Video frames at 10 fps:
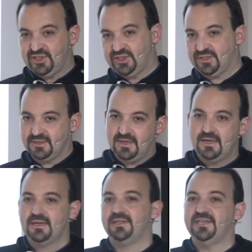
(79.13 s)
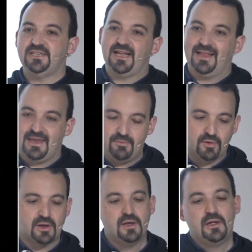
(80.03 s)
/ digital
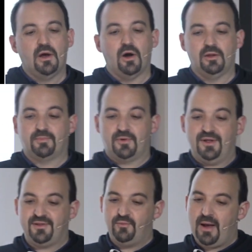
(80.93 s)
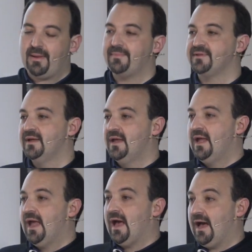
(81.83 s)
ebook on progressive web apps.
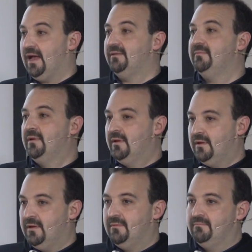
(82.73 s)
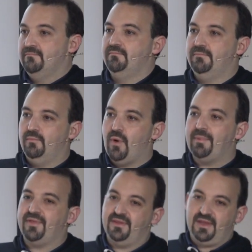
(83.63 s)
And web
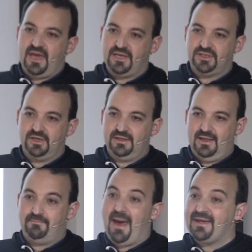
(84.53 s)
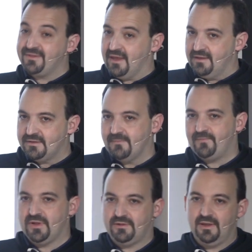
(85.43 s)
authentication and passkeys
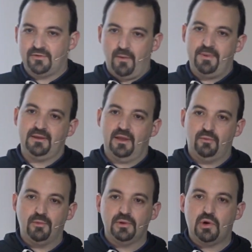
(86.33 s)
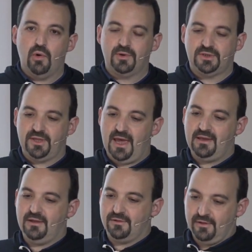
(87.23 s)
is the topic that we will cover today.
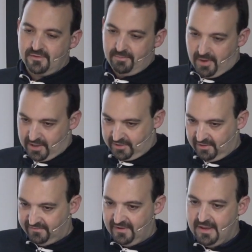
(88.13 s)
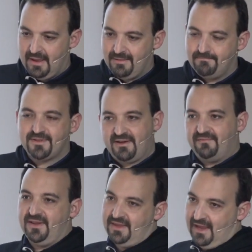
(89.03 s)
It's also part of
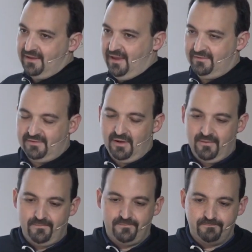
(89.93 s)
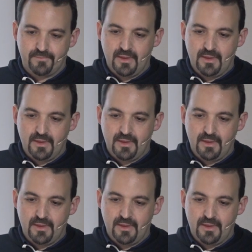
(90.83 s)
something that is on